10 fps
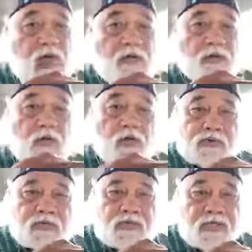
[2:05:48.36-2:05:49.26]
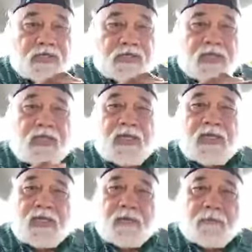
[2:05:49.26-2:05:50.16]
our ocean,
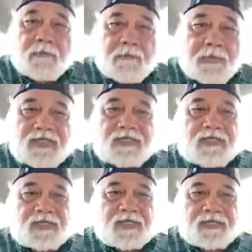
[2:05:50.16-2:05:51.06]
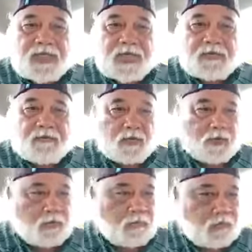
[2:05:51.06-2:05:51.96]
busted the sand
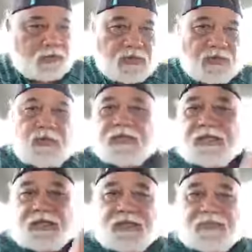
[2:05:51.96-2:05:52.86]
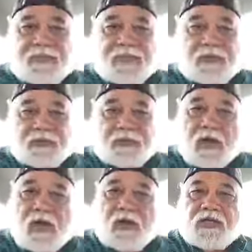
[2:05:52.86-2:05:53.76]
berm, so it spilled
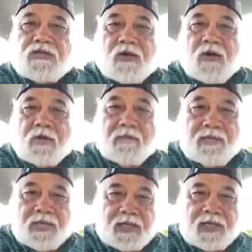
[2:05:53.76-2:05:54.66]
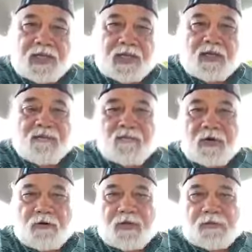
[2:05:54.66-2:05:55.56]
all into our bay of
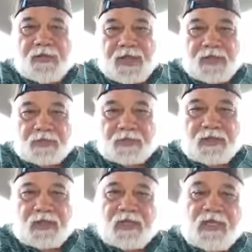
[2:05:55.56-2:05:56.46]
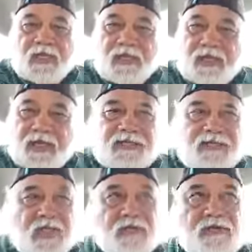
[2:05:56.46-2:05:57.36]
where we paddle. That's
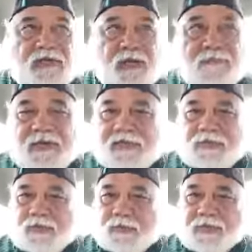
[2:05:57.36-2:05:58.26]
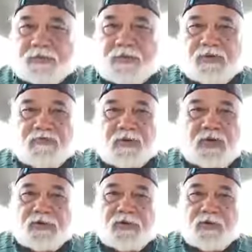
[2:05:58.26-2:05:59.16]
not only a place where people of
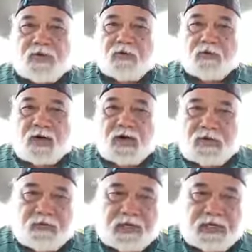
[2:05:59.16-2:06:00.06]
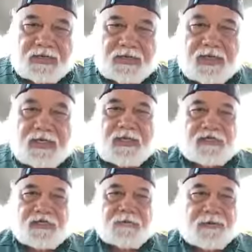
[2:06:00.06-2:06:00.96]
Maui go and recreate,
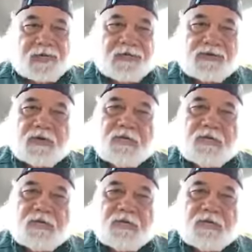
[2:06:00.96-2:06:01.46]
it's a place where